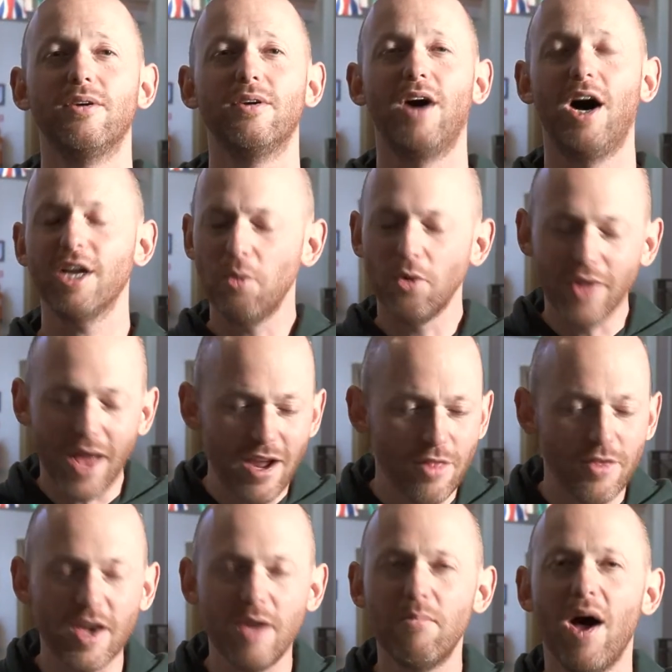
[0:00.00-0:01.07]
I don't want
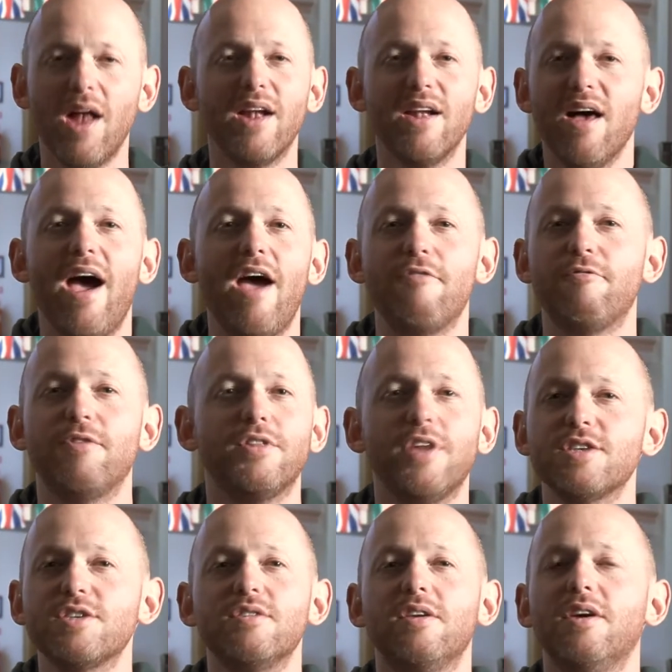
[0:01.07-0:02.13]
anything in my life
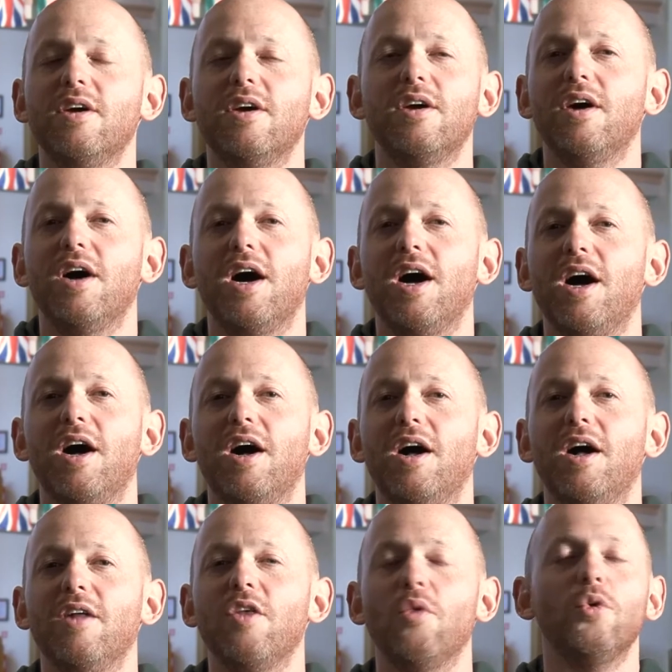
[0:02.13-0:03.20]

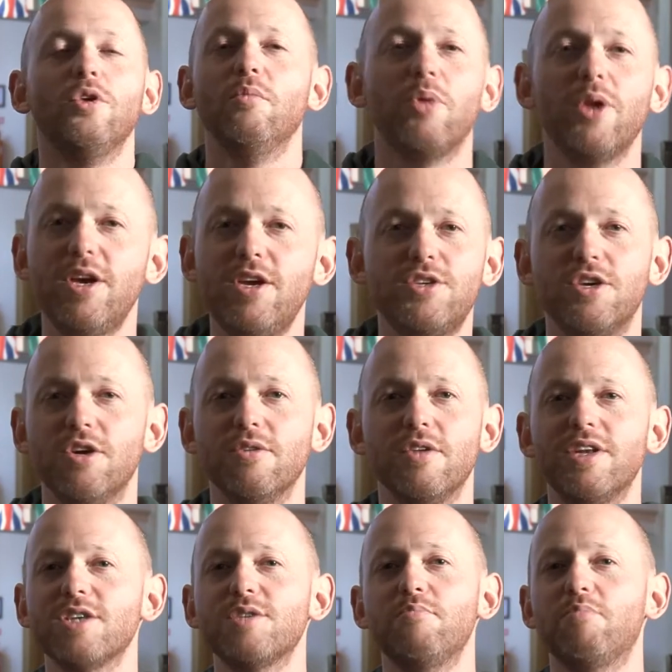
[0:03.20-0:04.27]
that wouldn't please you, that
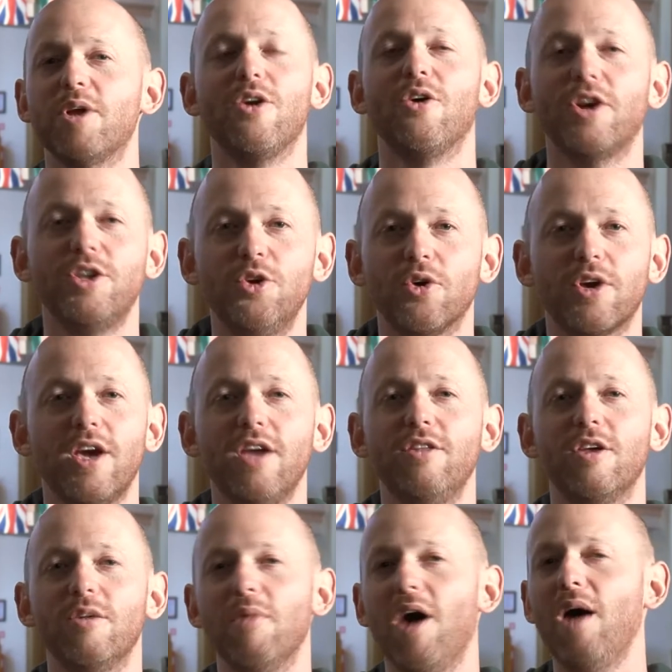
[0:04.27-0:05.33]
doesn't belong in your
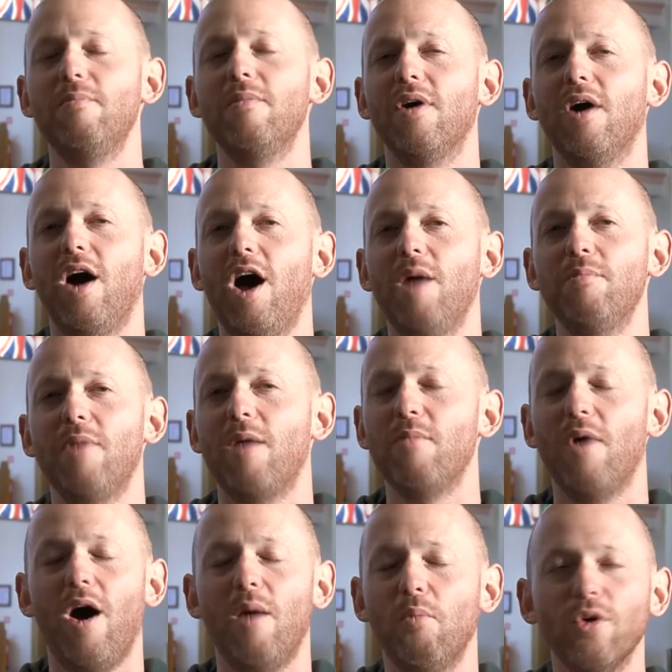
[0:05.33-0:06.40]
kingdom.
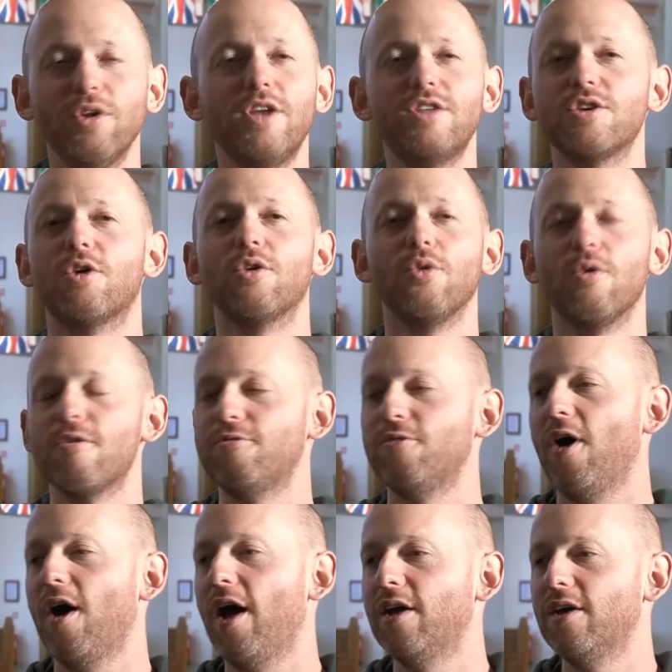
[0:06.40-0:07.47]
I'm wanting to
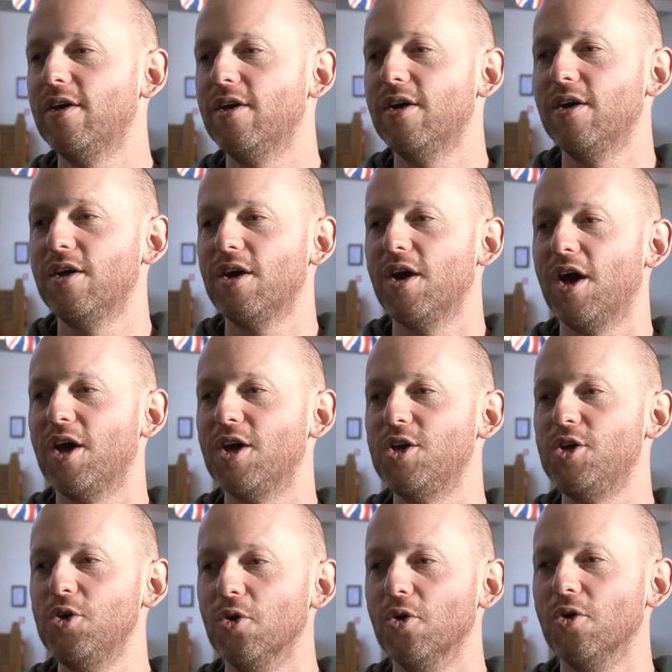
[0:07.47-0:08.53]
glorify
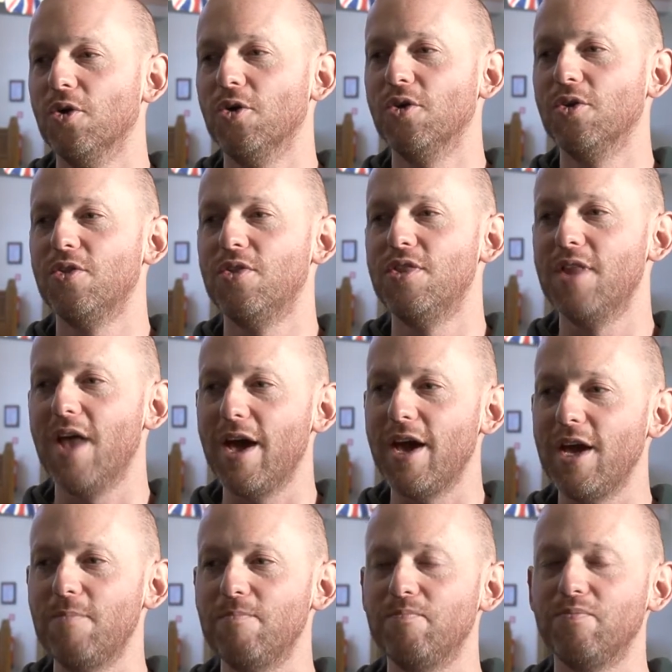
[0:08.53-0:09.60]
your
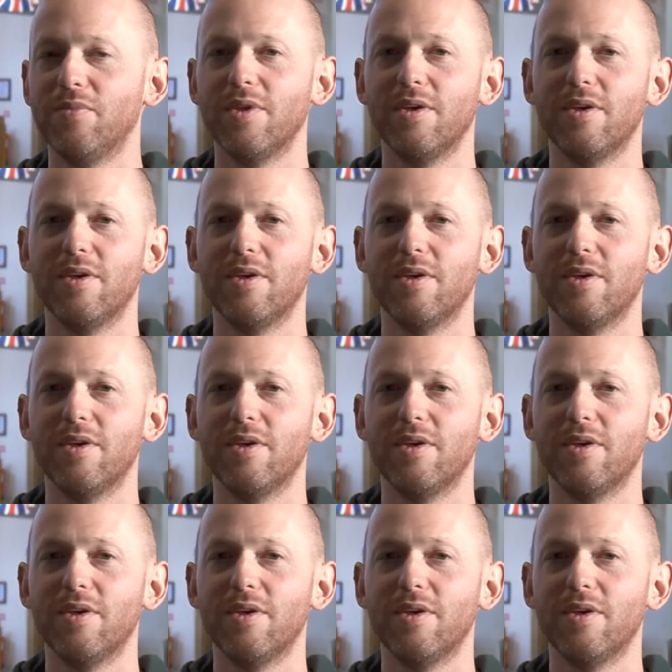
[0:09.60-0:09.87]
name.